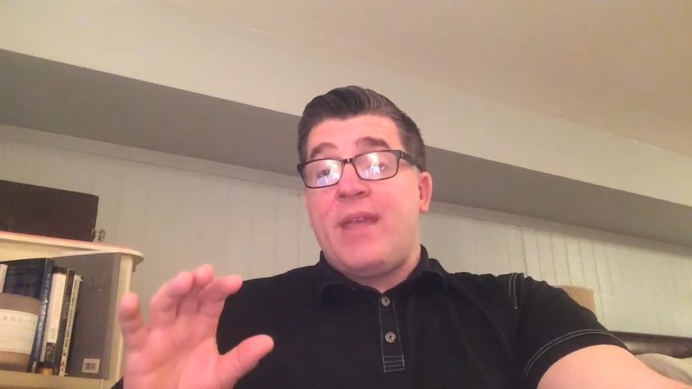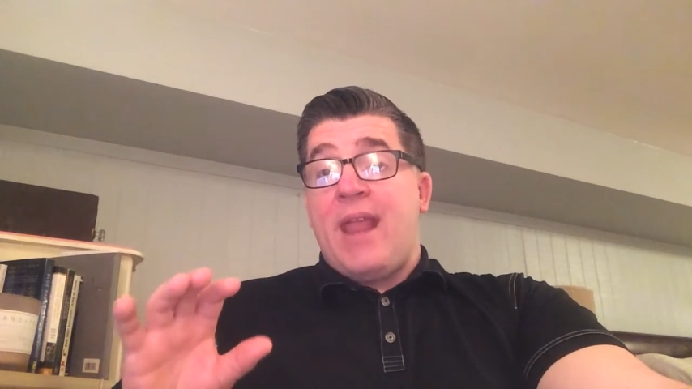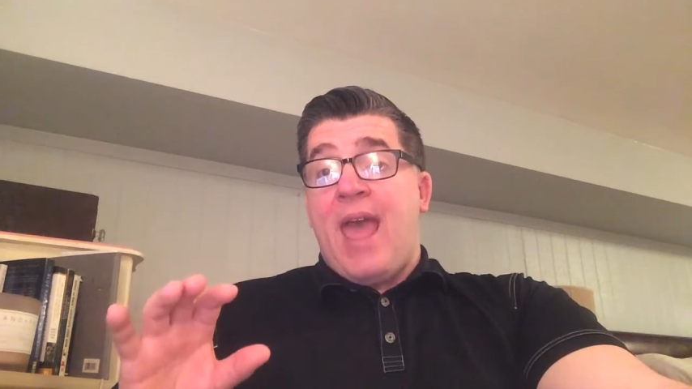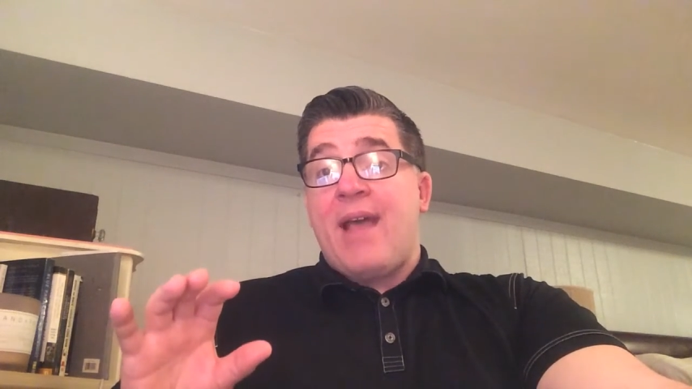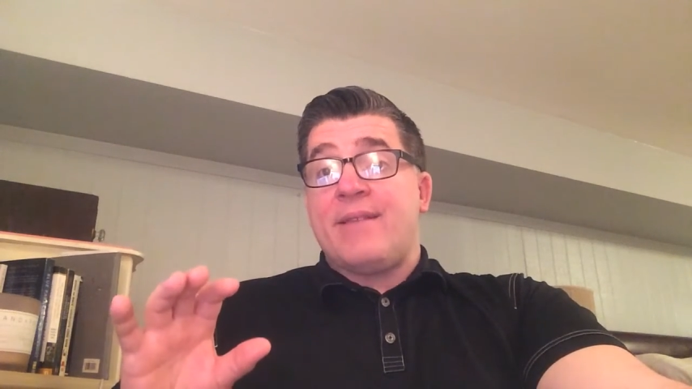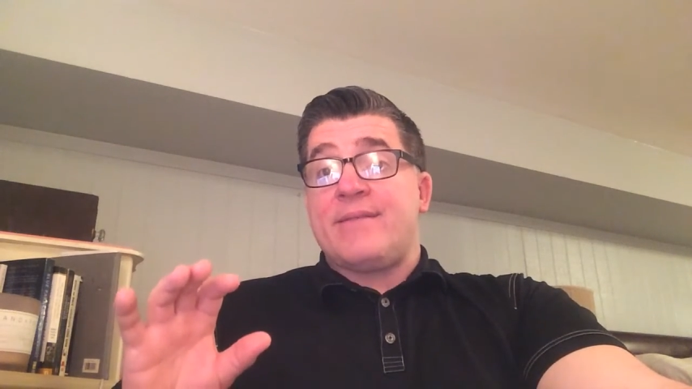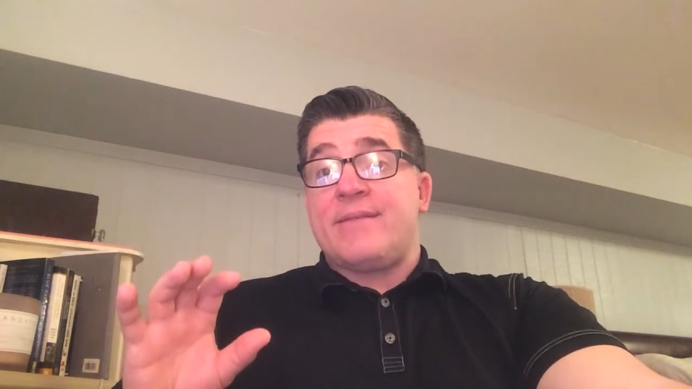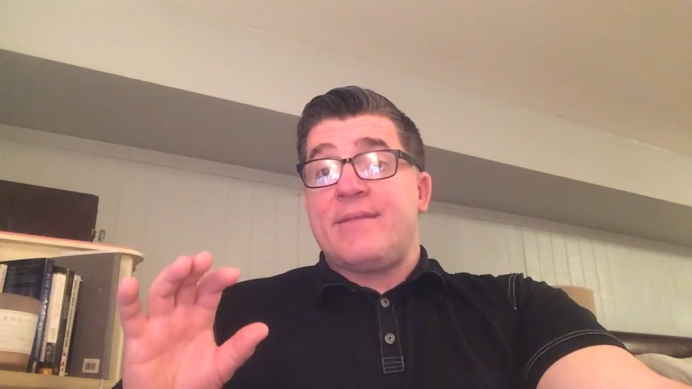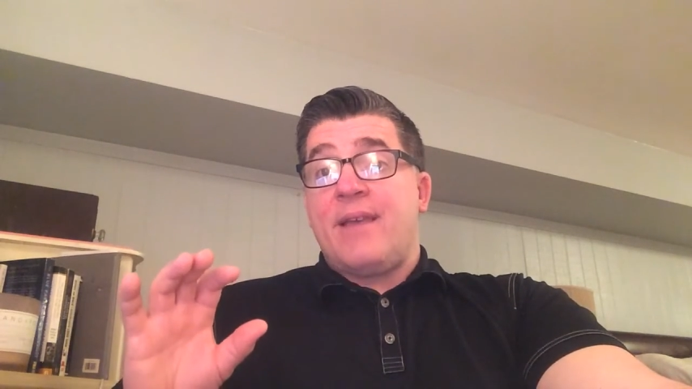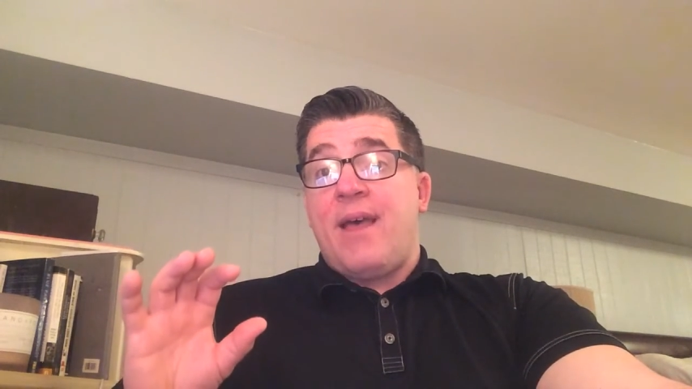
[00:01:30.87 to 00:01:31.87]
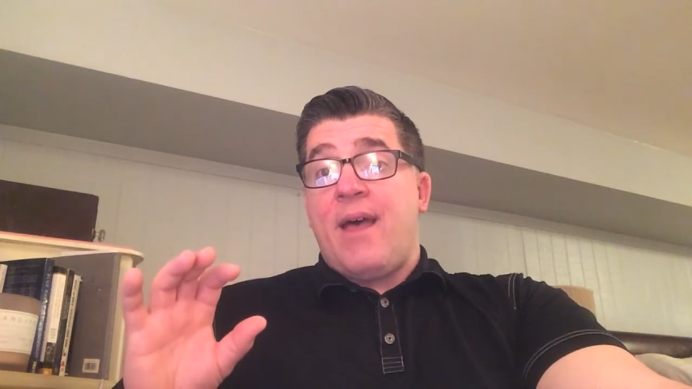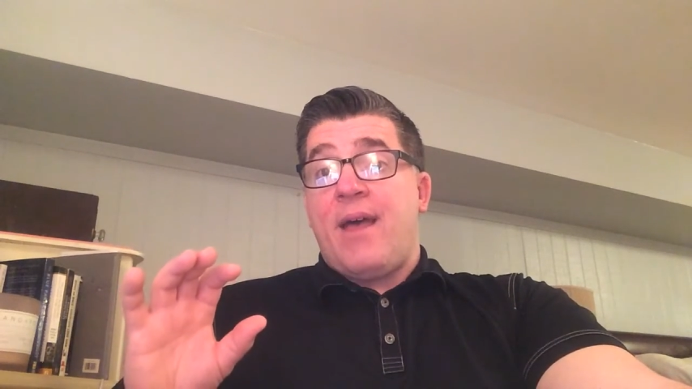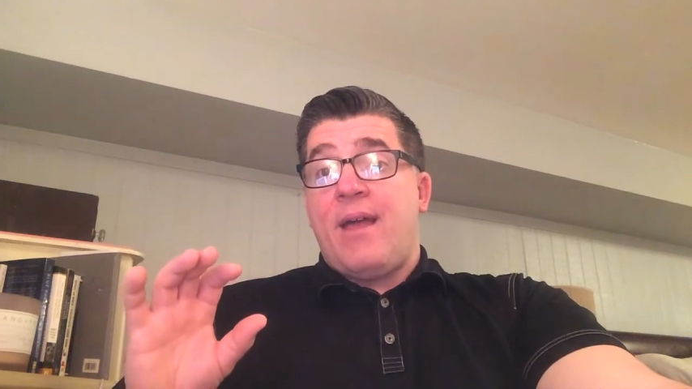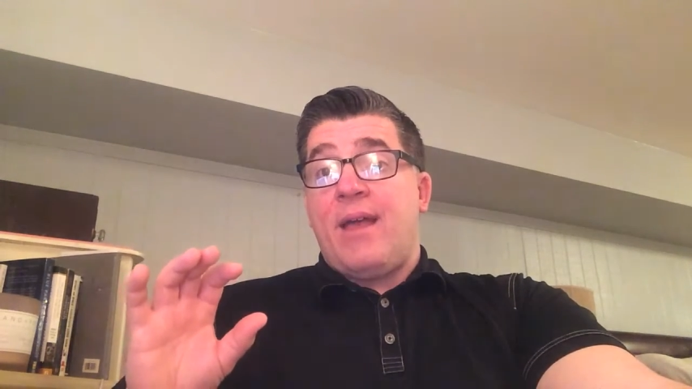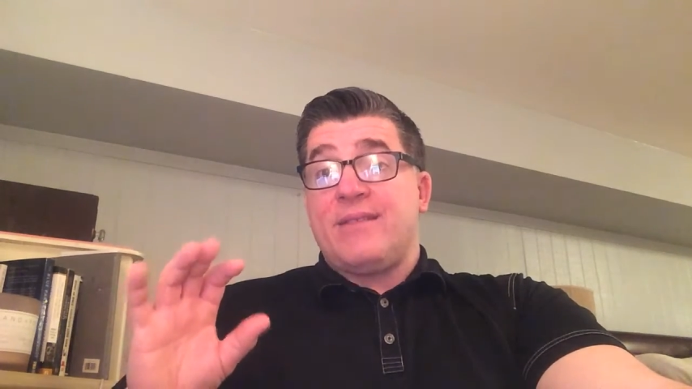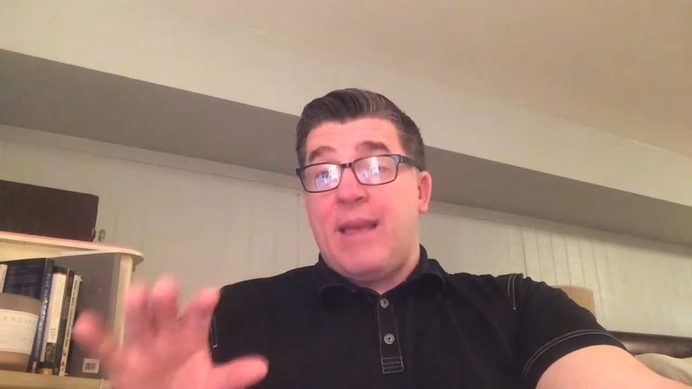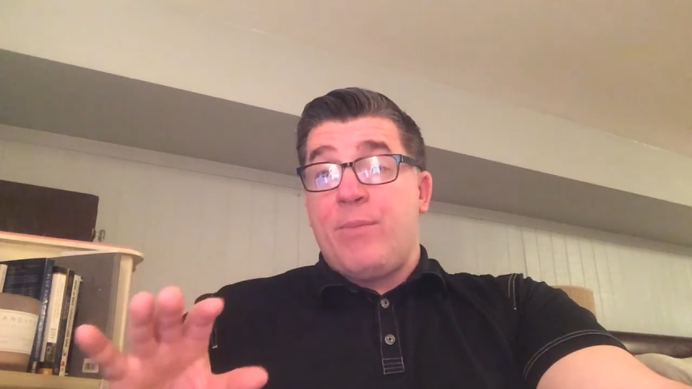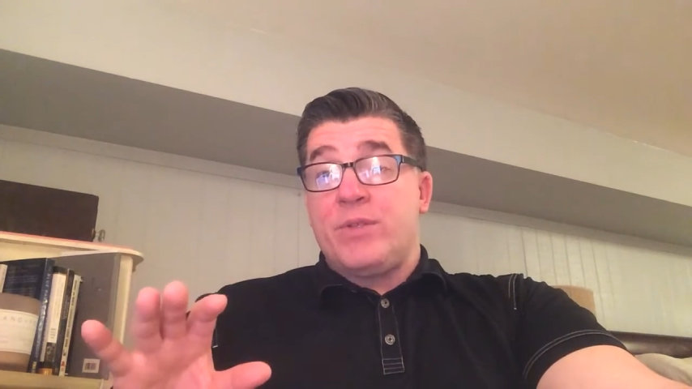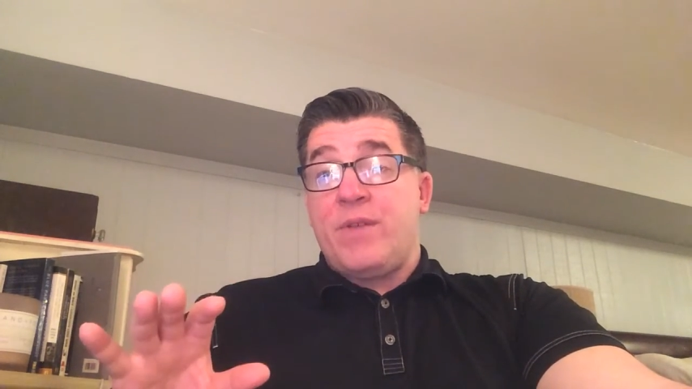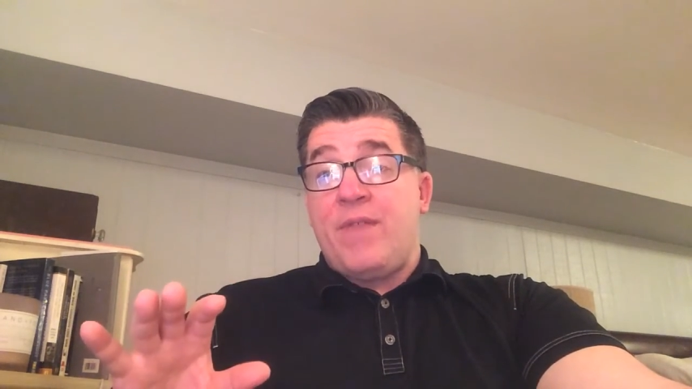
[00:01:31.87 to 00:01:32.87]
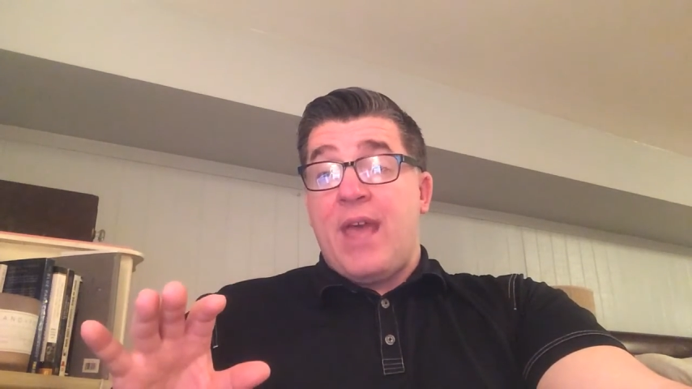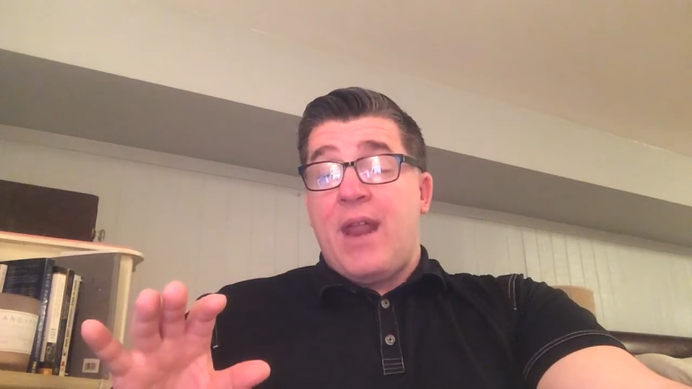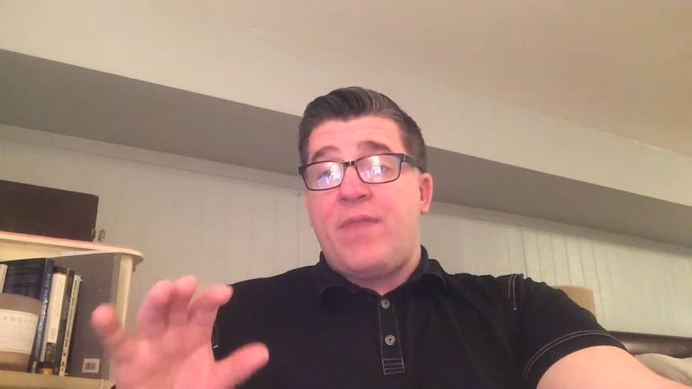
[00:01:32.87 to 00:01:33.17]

that has examples of that.